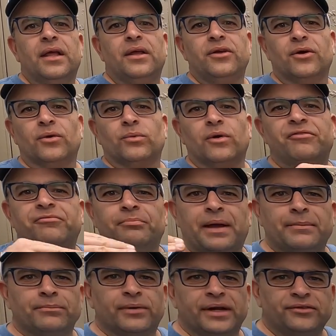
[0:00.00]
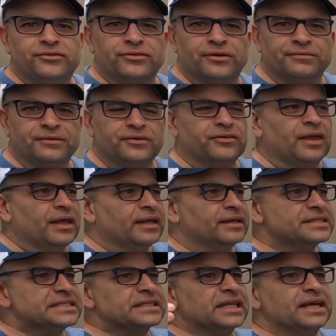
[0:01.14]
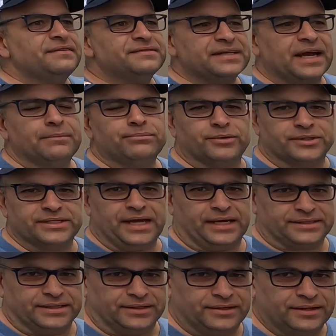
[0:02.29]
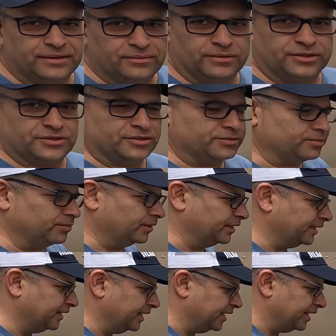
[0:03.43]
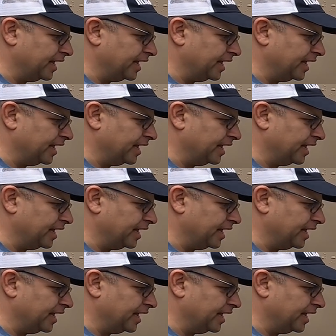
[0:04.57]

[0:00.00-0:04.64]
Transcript: your roof membrane surface is lifetime protected, which is really neat.